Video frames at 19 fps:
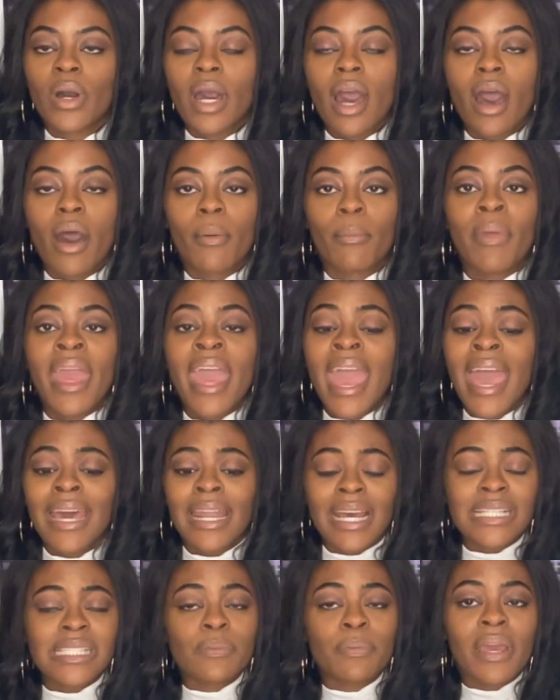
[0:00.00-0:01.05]
And
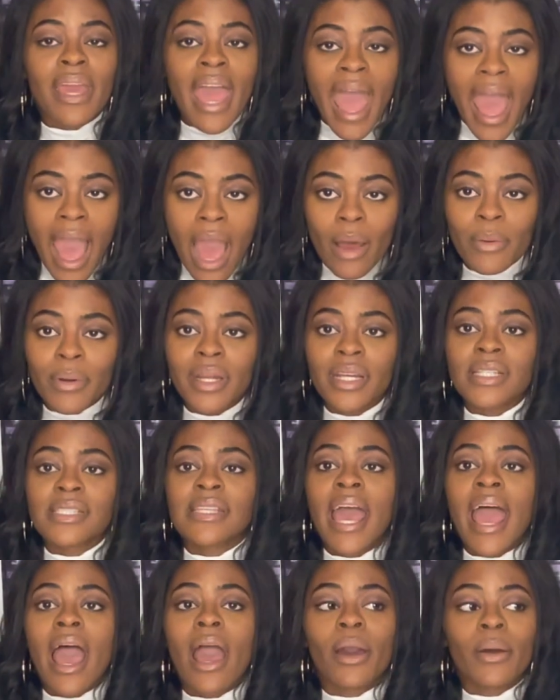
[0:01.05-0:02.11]
I spent hours.
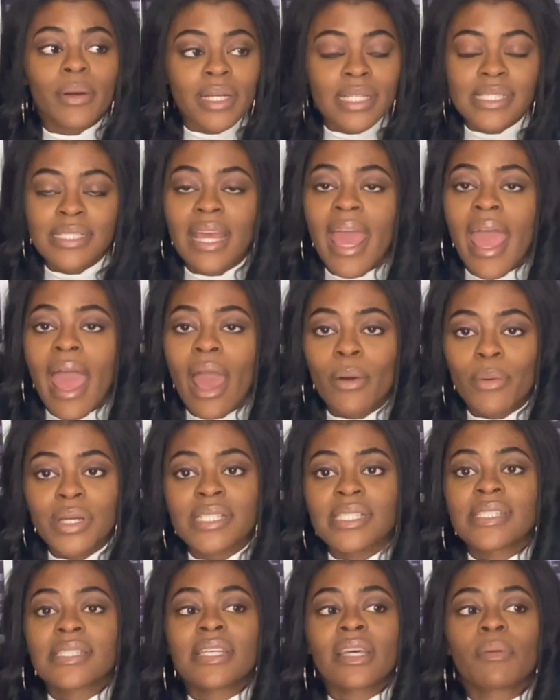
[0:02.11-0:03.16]

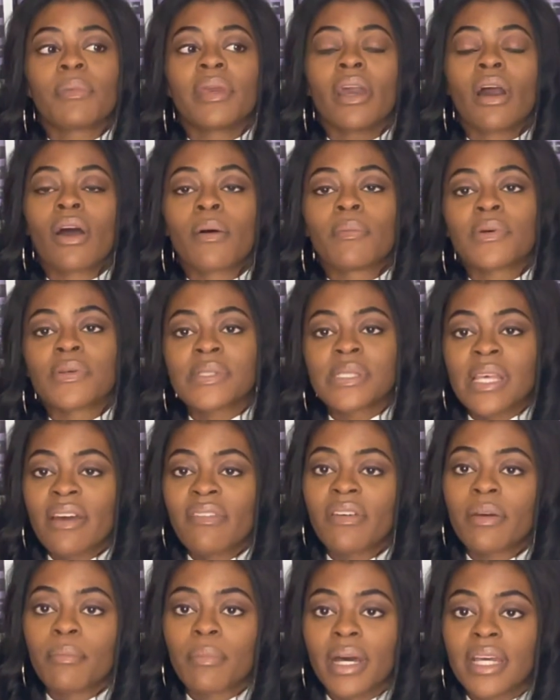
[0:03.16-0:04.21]
It took me almost
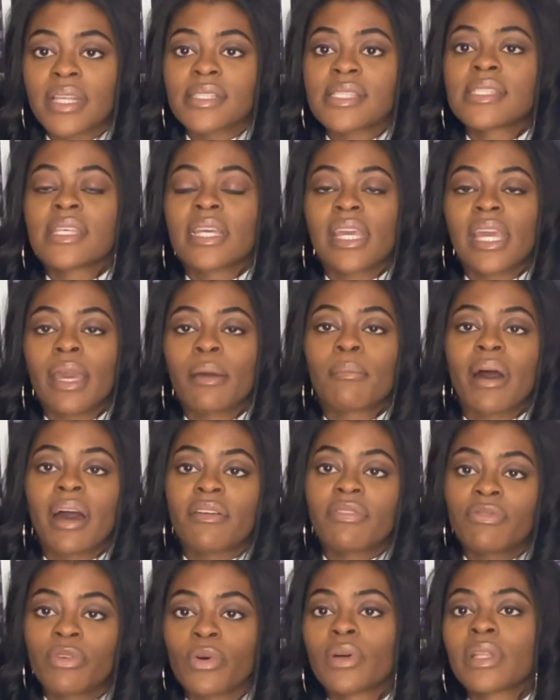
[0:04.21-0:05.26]
7 months to get my
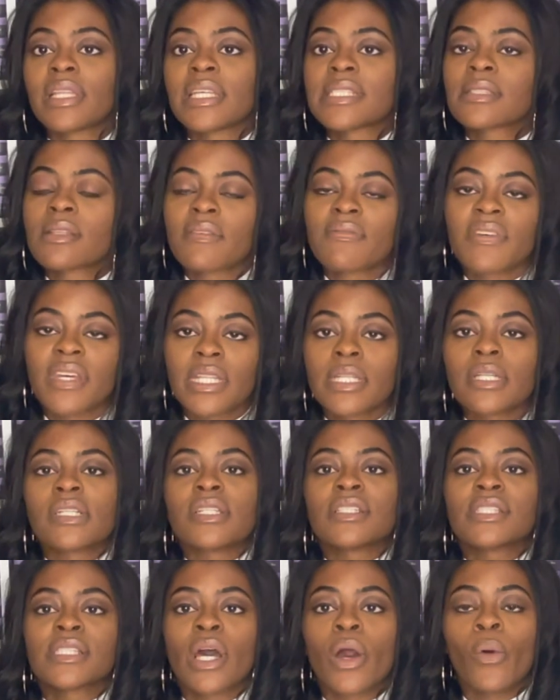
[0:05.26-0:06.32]
full list of
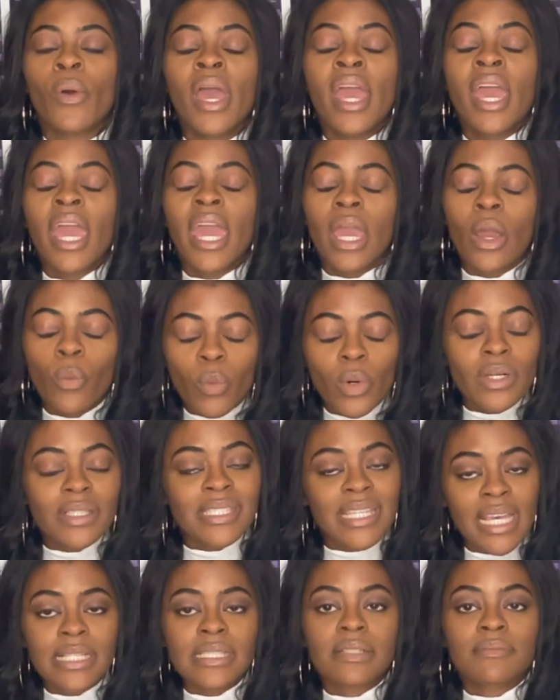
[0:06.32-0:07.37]
vendors, so it will
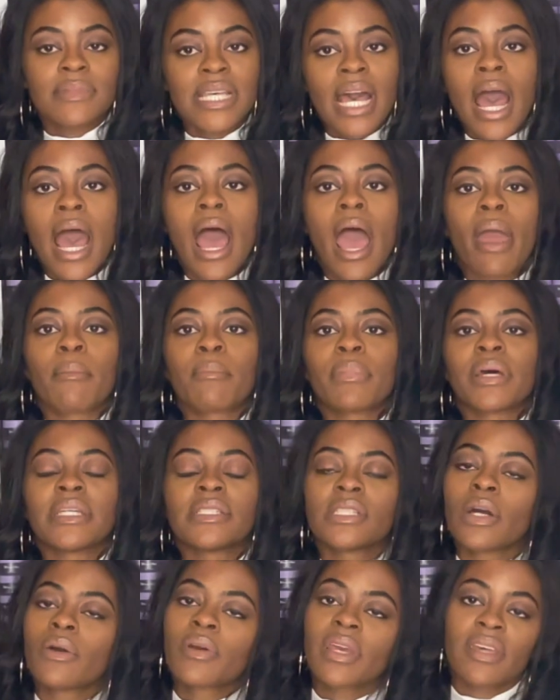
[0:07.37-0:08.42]
take some time, but
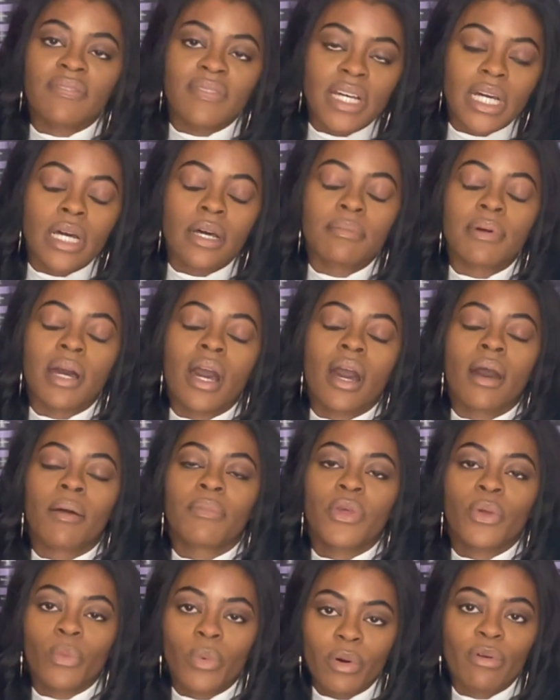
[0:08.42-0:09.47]
don't give up.
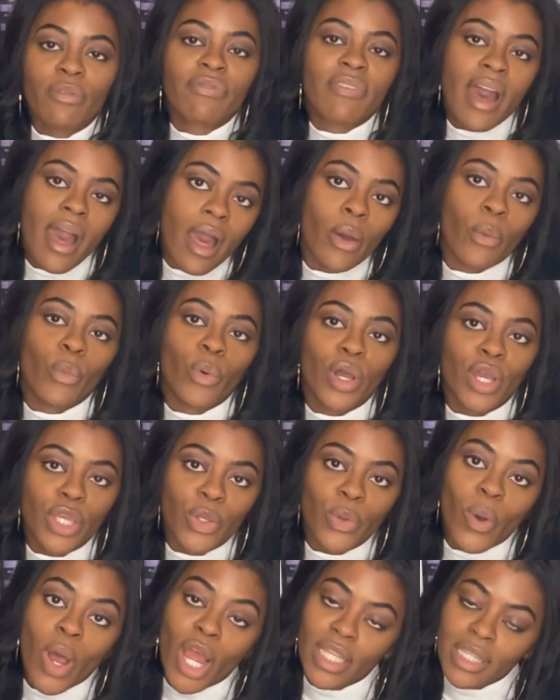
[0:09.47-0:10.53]
You will find what
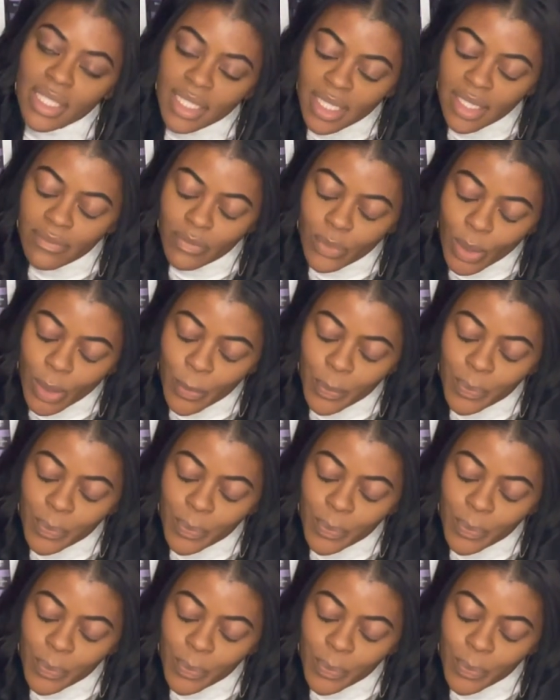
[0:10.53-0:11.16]
you are looking for.